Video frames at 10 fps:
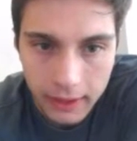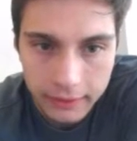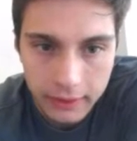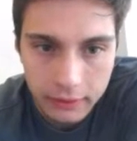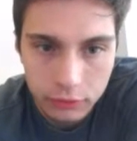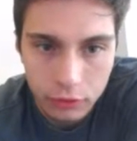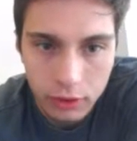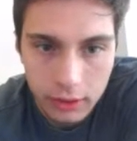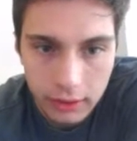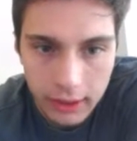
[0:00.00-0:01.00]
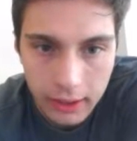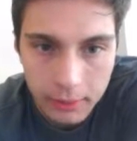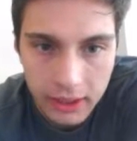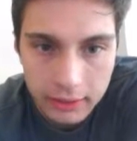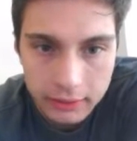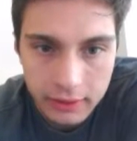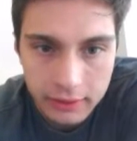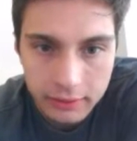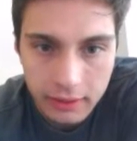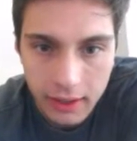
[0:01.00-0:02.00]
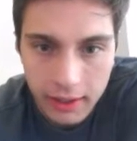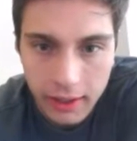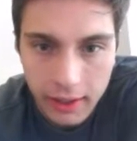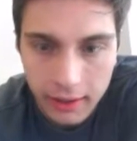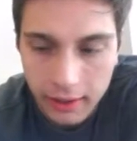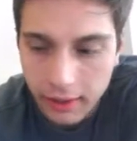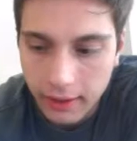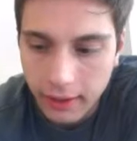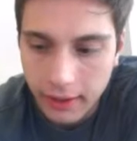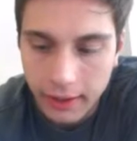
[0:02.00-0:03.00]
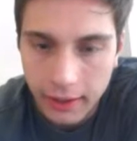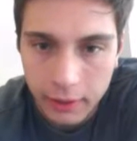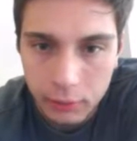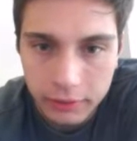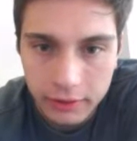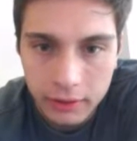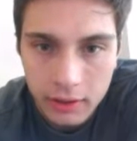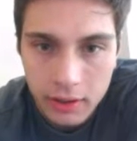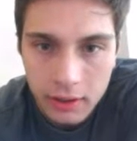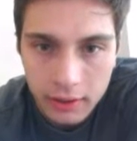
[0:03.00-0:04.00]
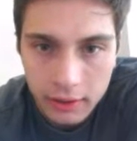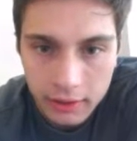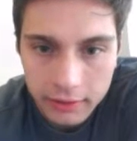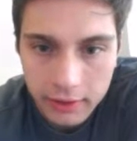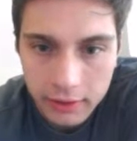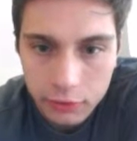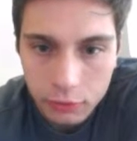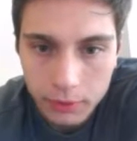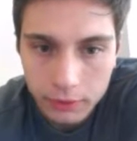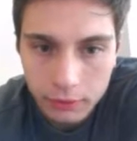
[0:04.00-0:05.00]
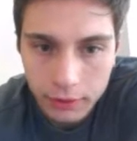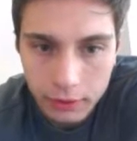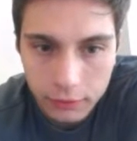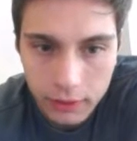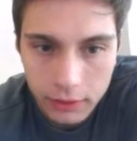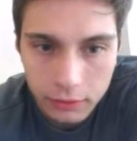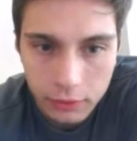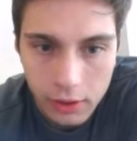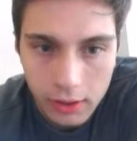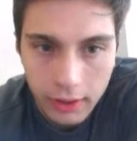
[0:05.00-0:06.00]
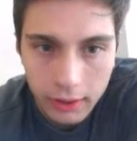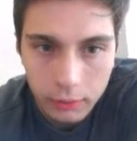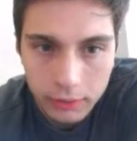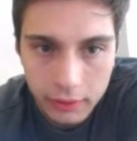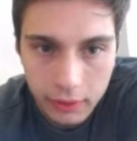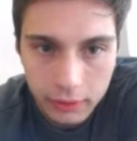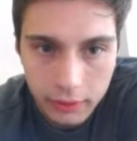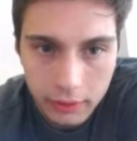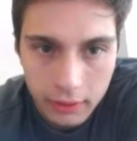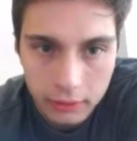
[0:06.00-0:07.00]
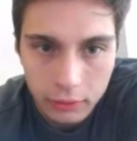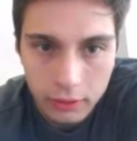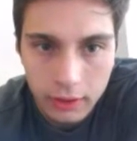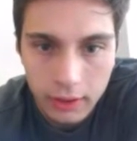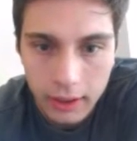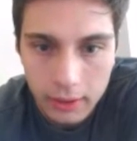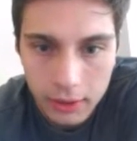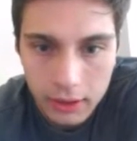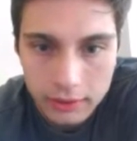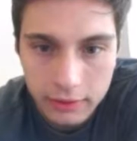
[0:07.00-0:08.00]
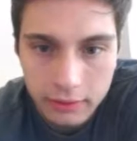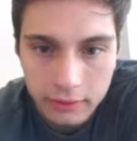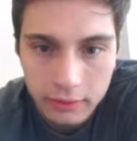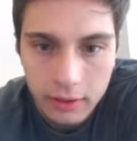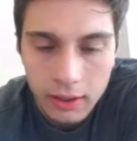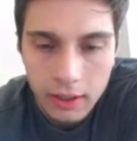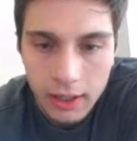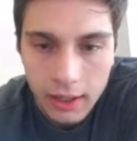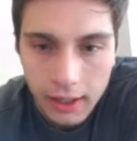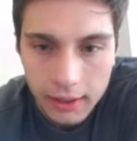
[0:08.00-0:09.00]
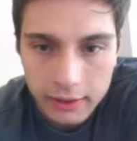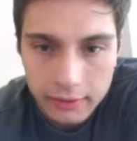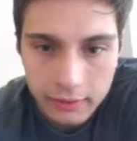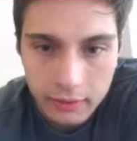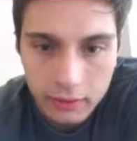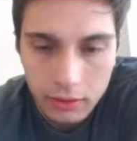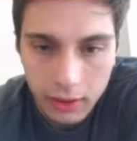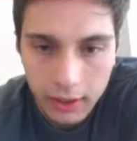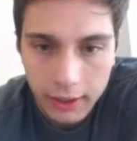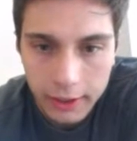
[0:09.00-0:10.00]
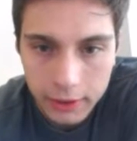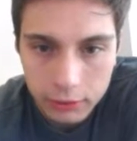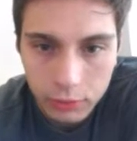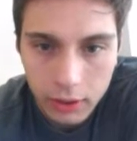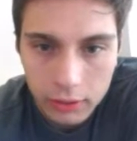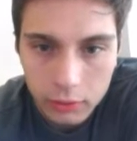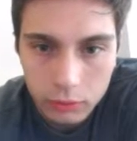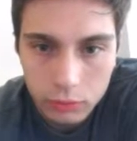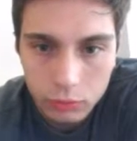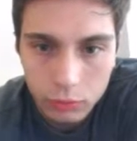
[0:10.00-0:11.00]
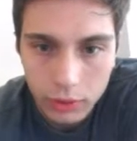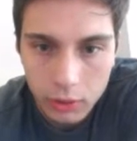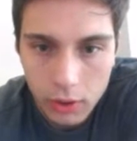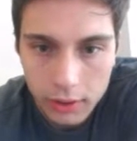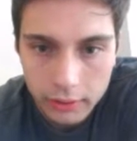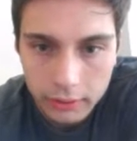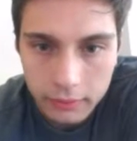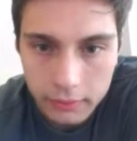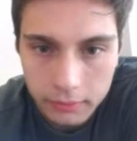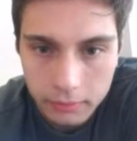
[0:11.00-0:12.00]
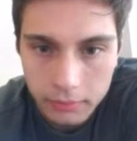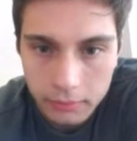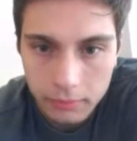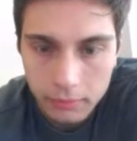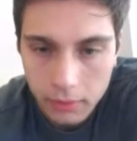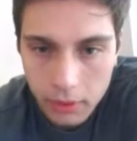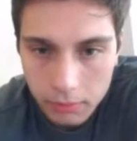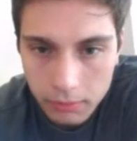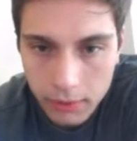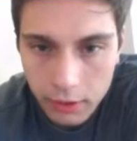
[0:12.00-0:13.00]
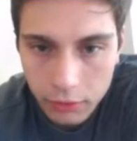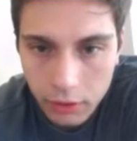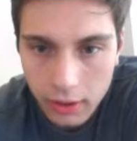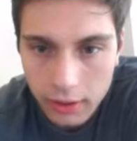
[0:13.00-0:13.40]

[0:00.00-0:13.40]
and the total liabilities and equity is the summatory of the total equity and the total liabilities, and it's $321 million.